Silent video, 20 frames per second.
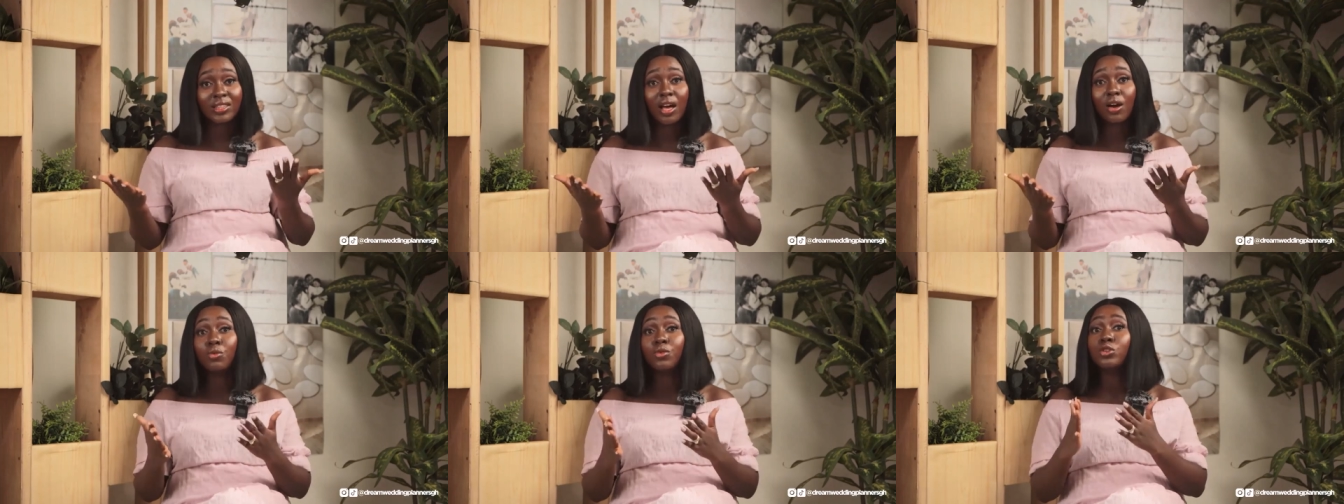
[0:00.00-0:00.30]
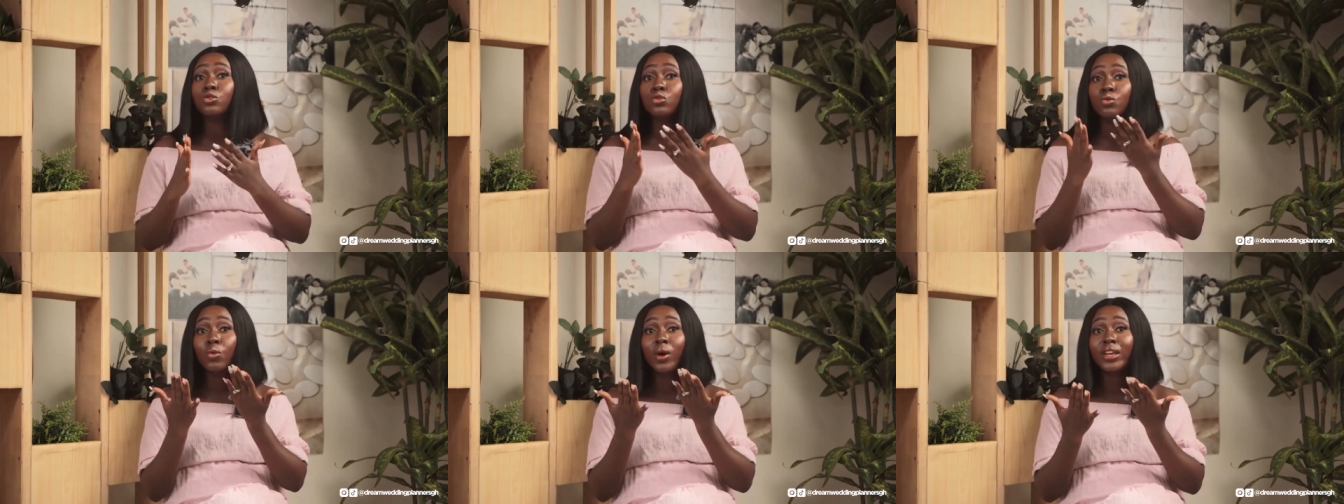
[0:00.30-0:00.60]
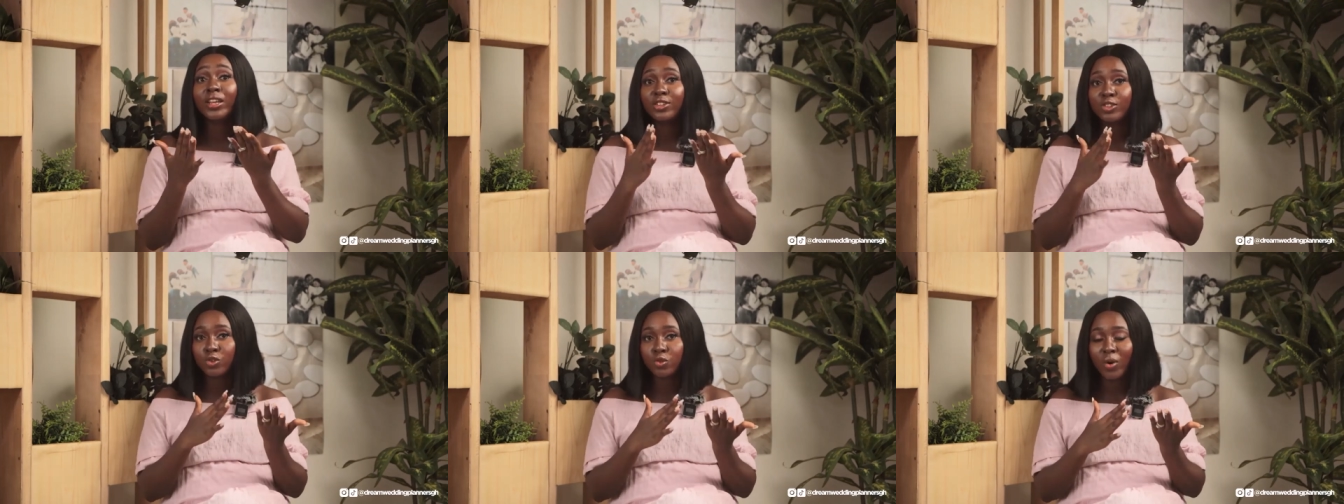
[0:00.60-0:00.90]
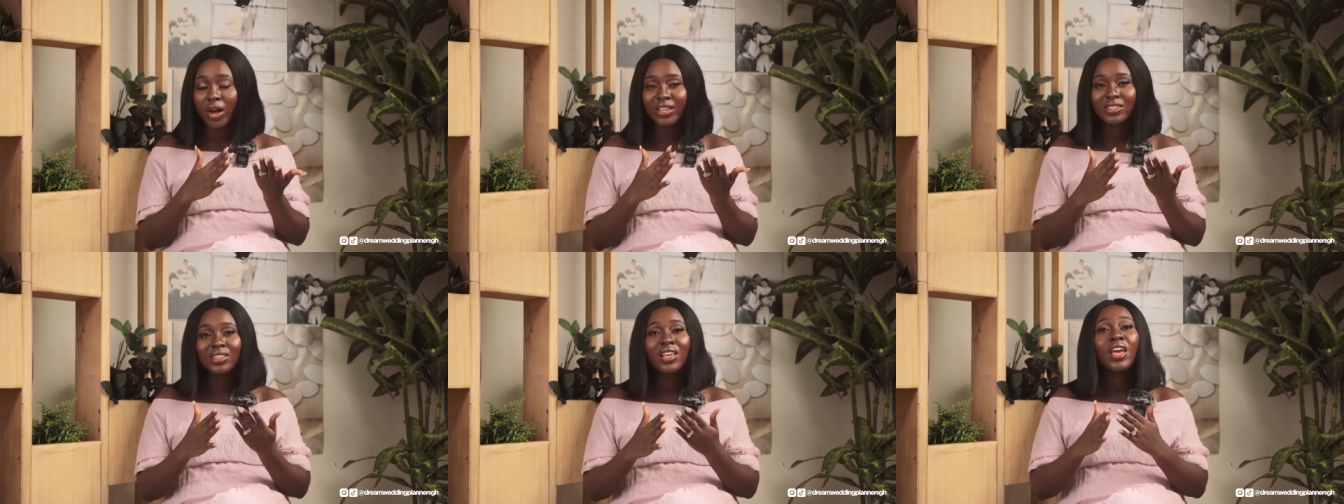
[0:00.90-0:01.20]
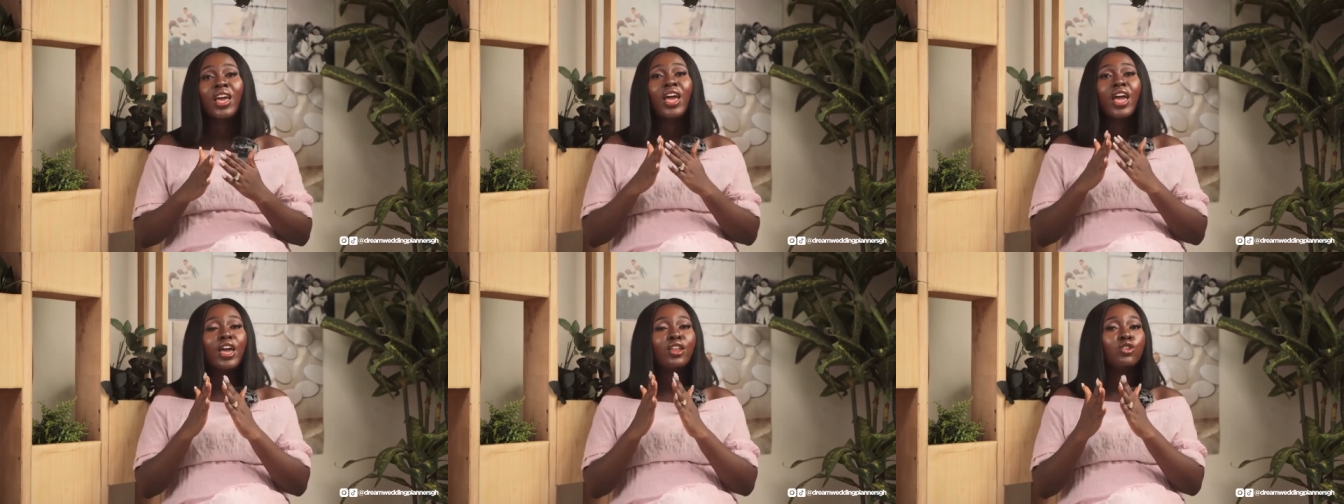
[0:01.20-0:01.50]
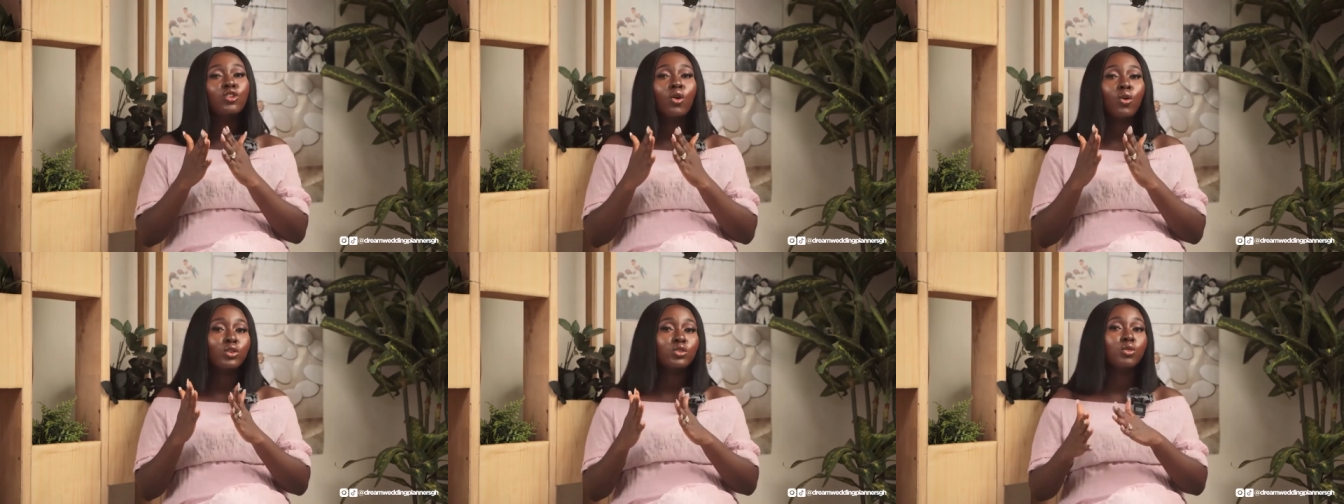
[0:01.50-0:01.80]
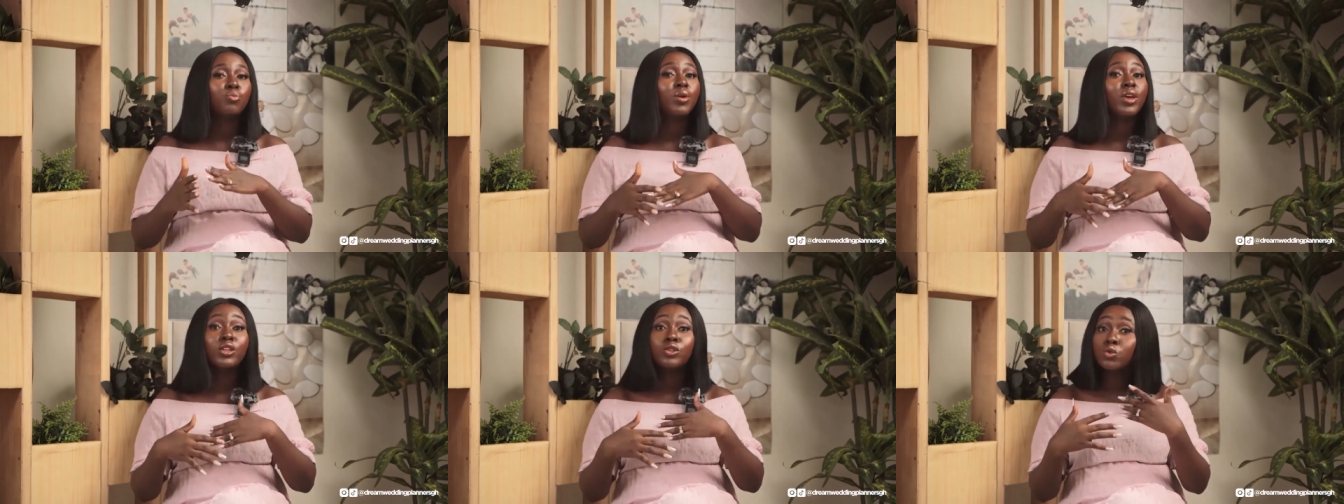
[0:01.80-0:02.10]
style, we do weddings twice. And you don't want
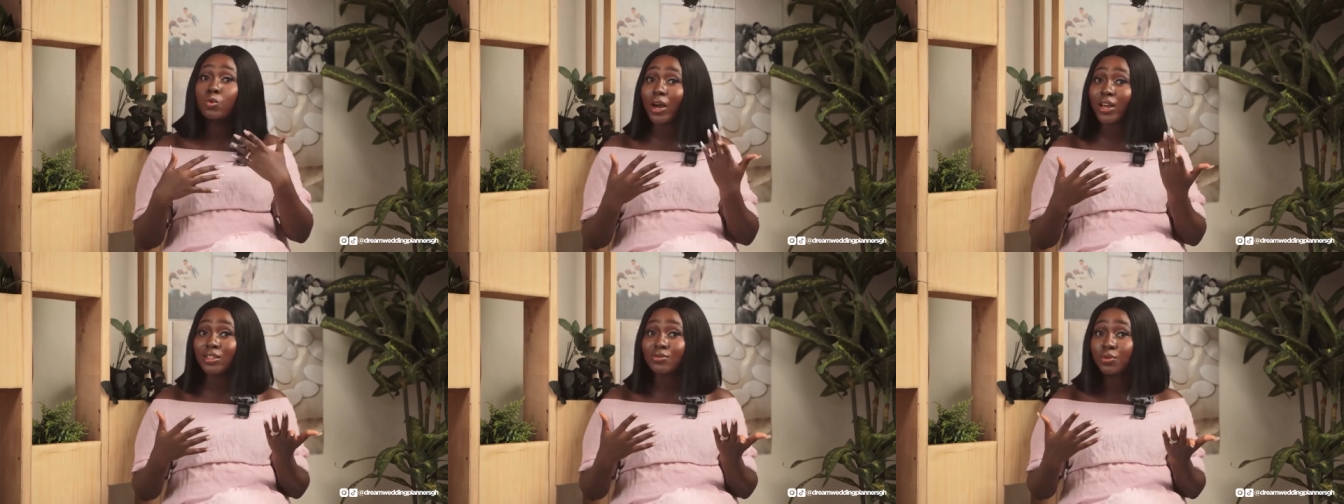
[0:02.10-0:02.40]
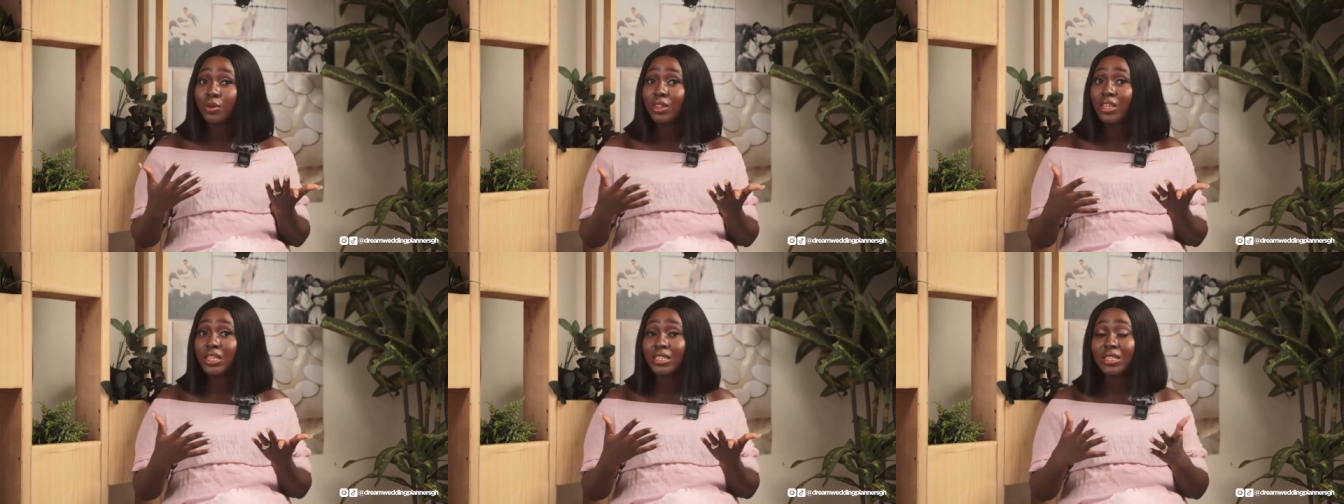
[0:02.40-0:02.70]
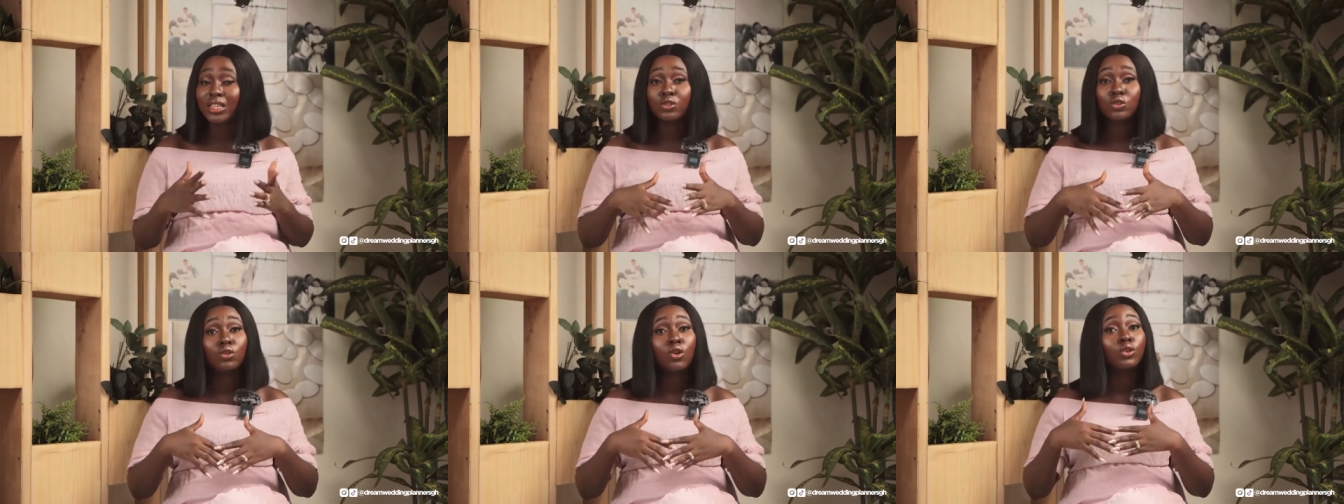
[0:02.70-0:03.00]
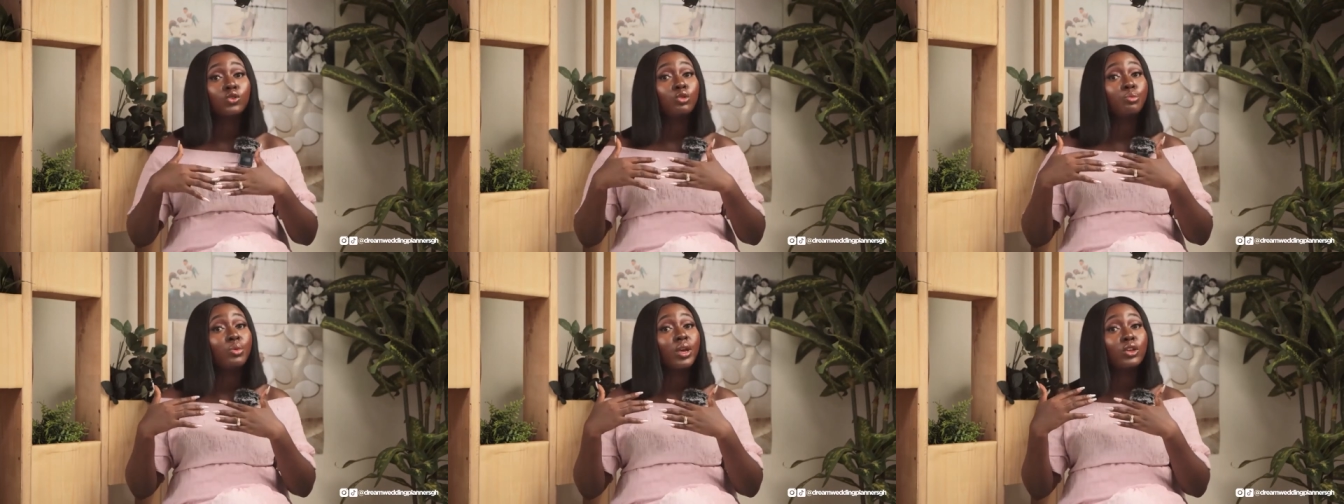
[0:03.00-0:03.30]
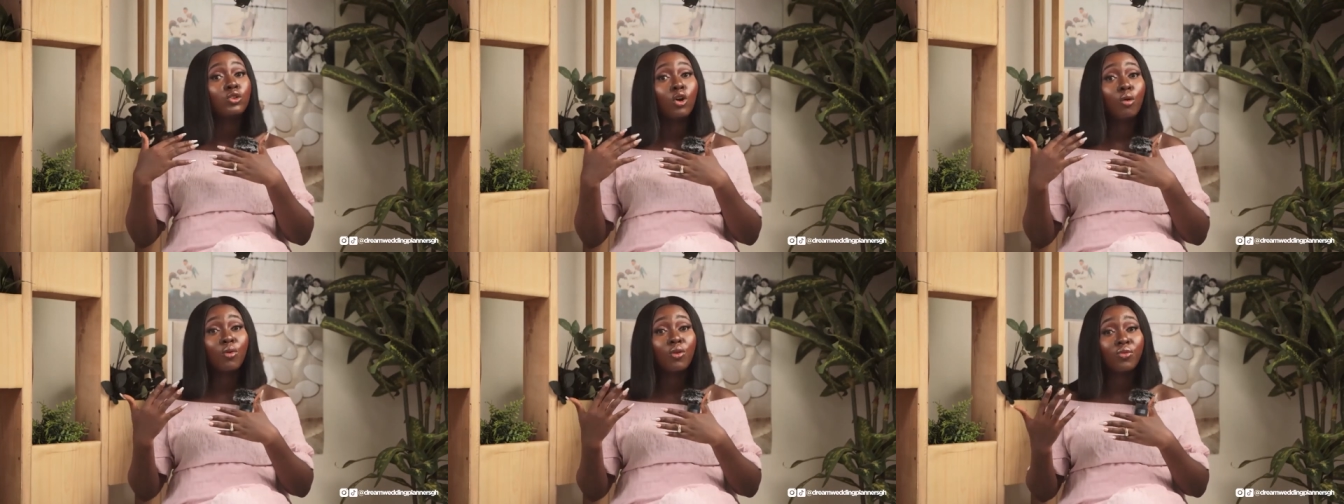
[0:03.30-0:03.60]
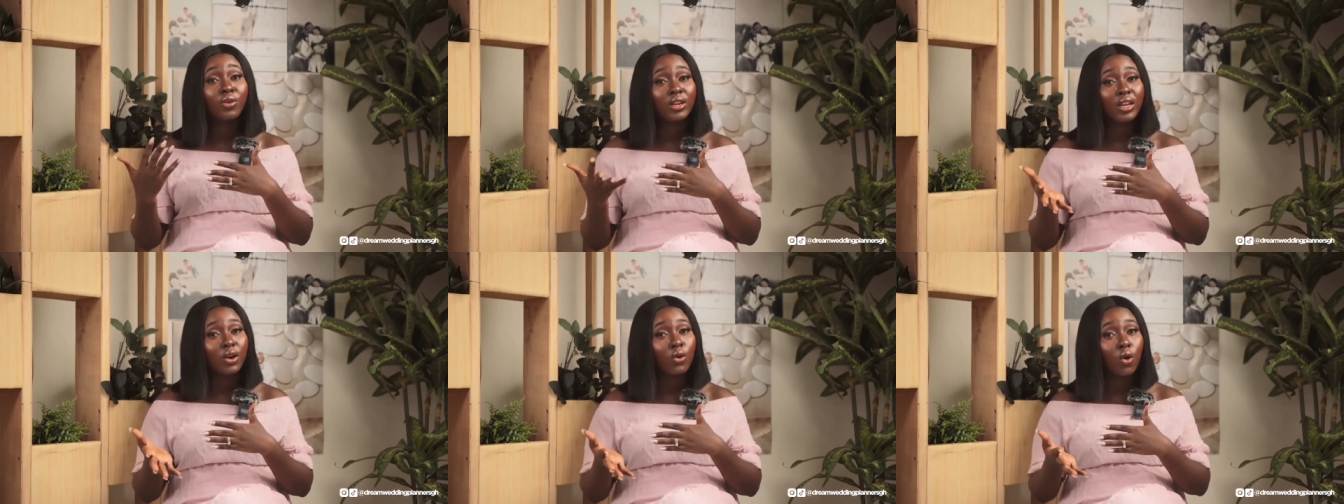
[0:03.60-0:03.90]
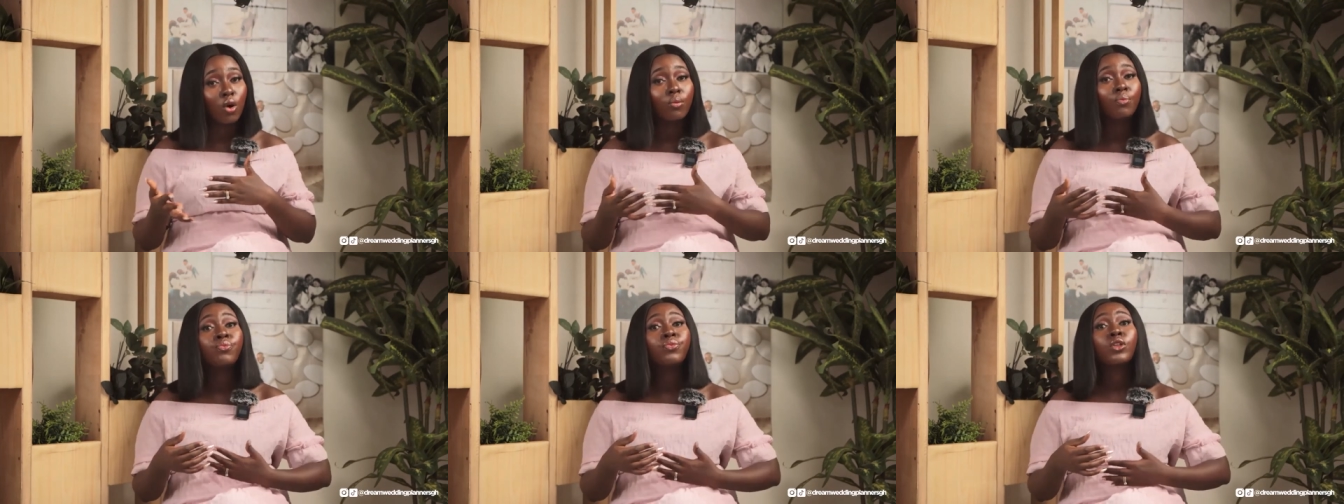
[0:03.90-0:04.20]
to pay twice for these things. You don't want to pay double for
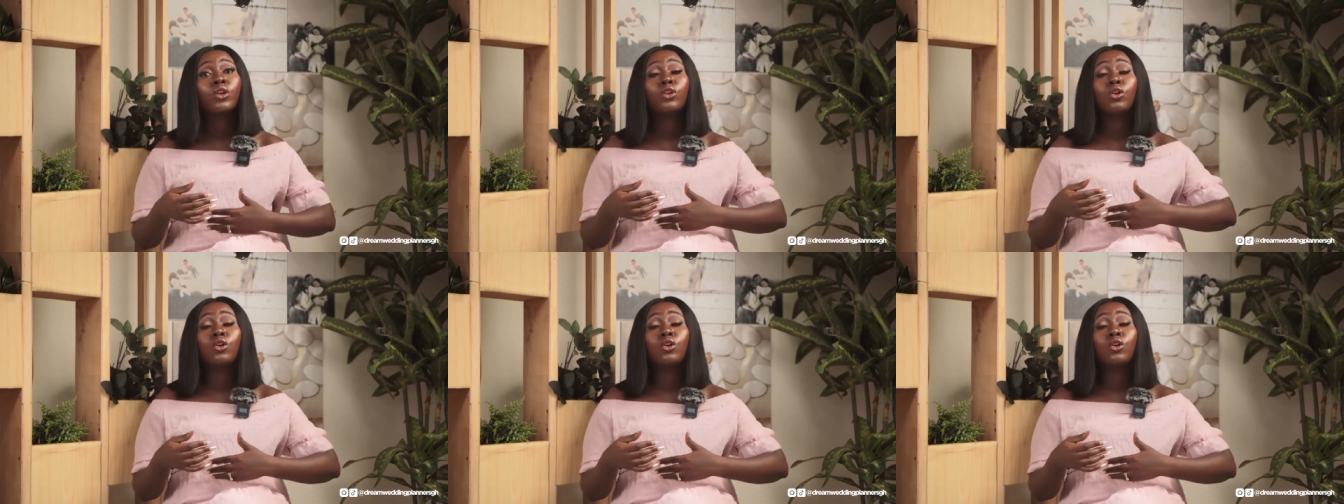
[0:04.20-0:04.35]
decor.